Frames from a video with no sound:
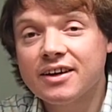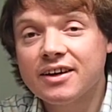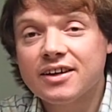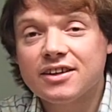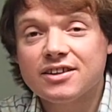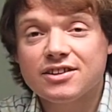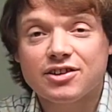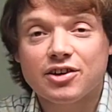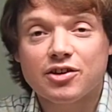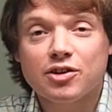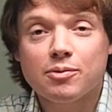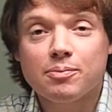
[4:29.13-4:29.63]

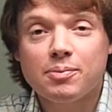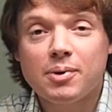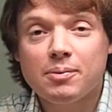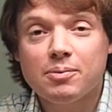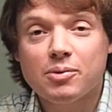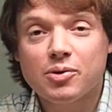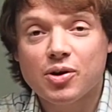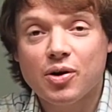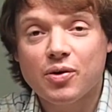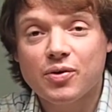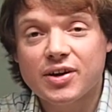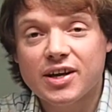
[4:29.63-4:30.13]
so that people
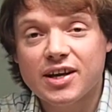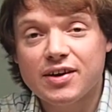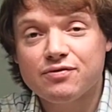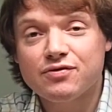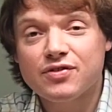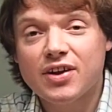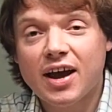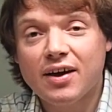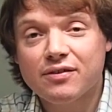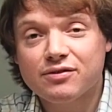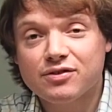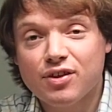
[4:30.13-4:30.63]
don't even
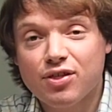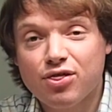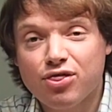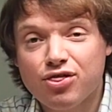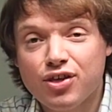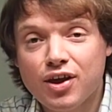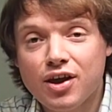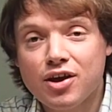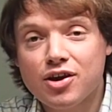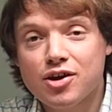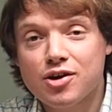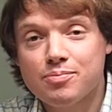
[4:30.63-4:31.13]
have to
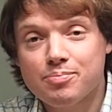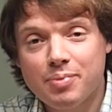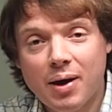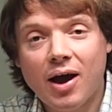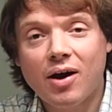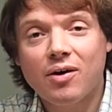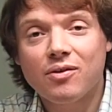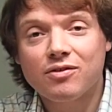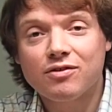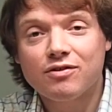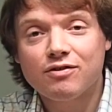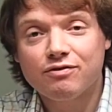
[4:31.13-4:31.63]
think
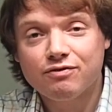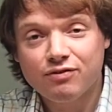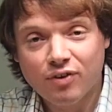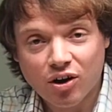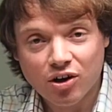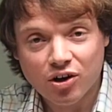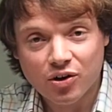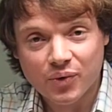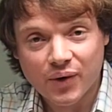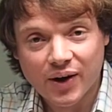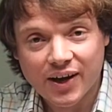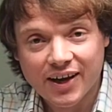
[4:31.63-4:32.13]
about
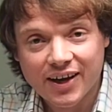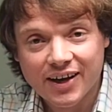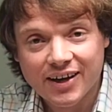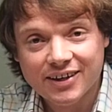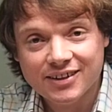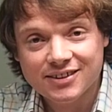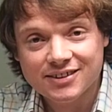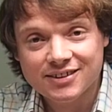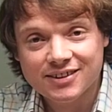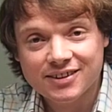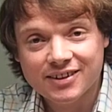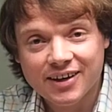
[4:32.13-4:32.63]
following
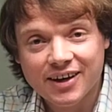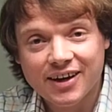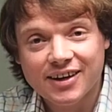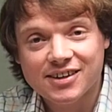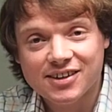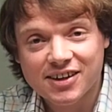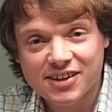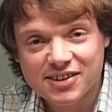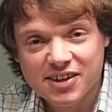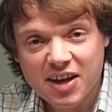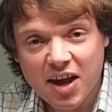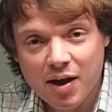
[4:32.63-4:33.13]
it, it
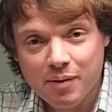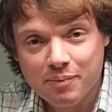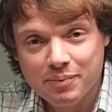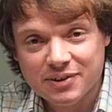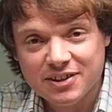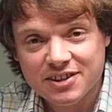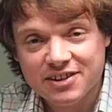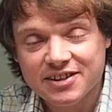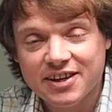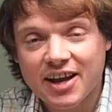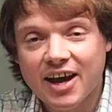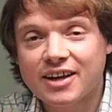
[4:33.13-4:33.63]
just
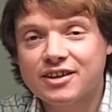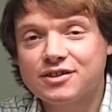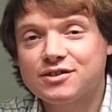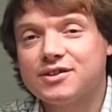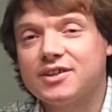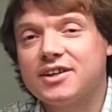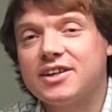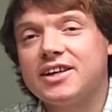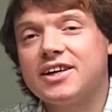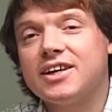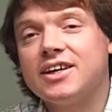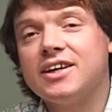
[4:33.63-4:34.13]
happens
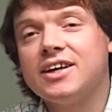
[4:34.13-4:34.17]
naturally,